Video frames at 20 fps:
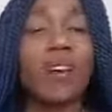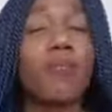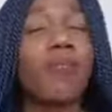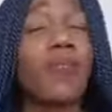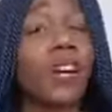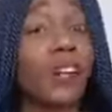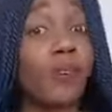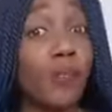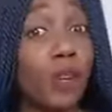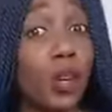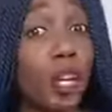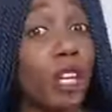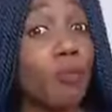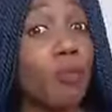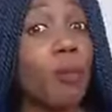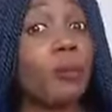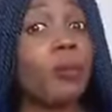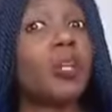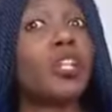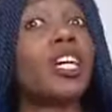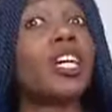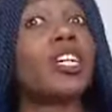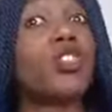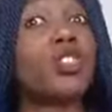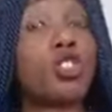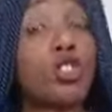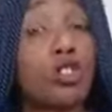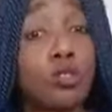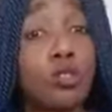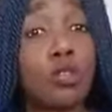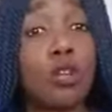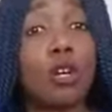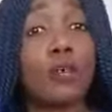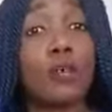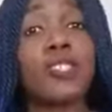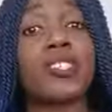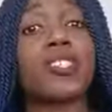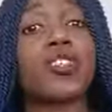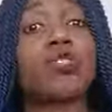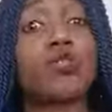In fact, for a lot of people, they do. You
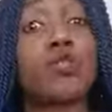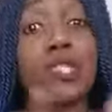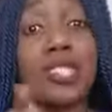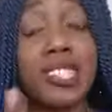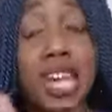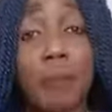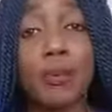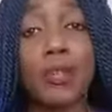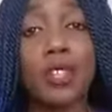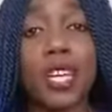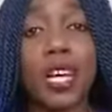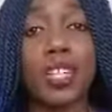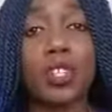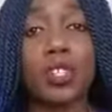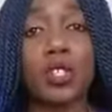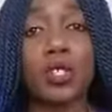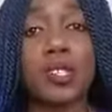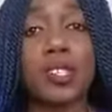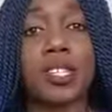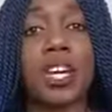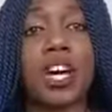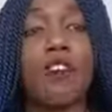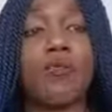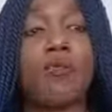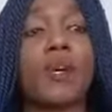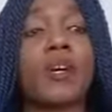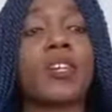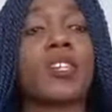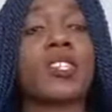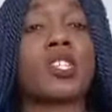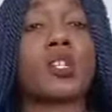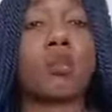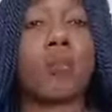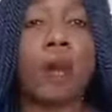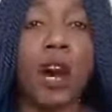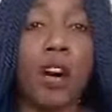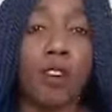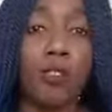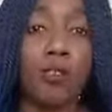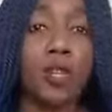almost you sabotage yourself because there's a
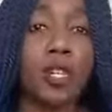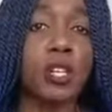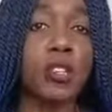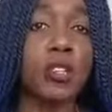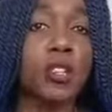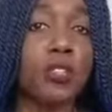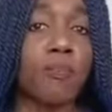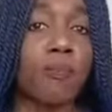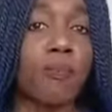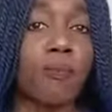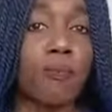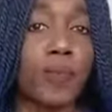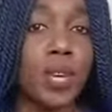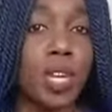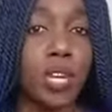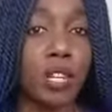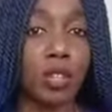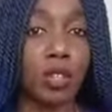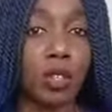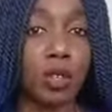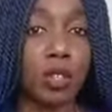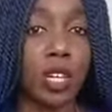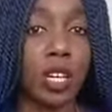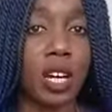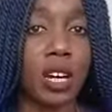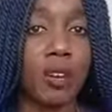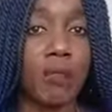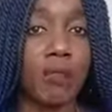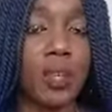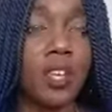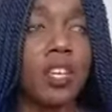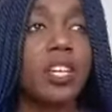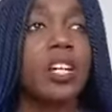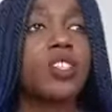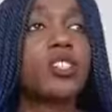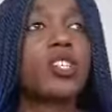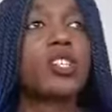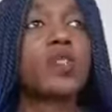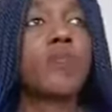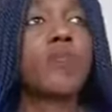part of you that doesn't feel good enough,
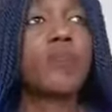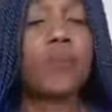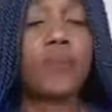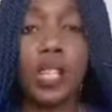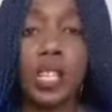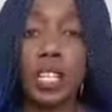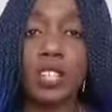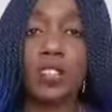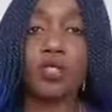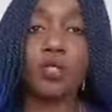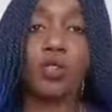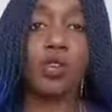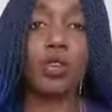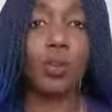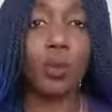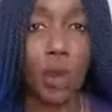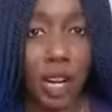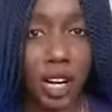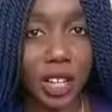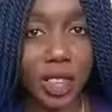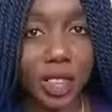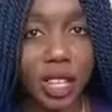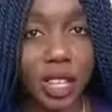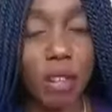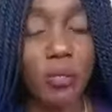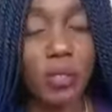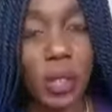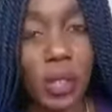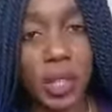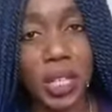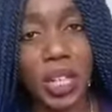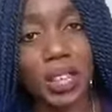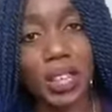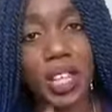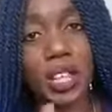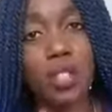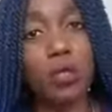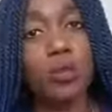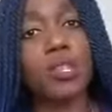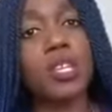doesn't feel as though you're worthy of the thing
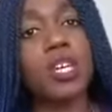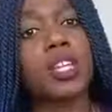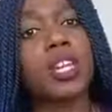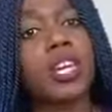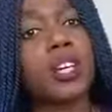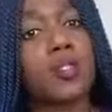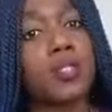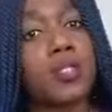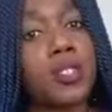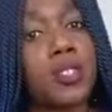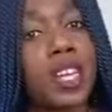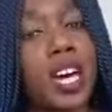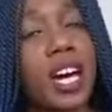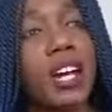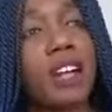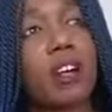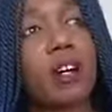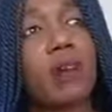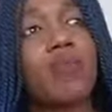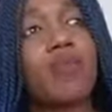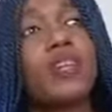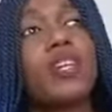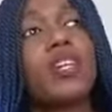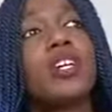that you say that you desire.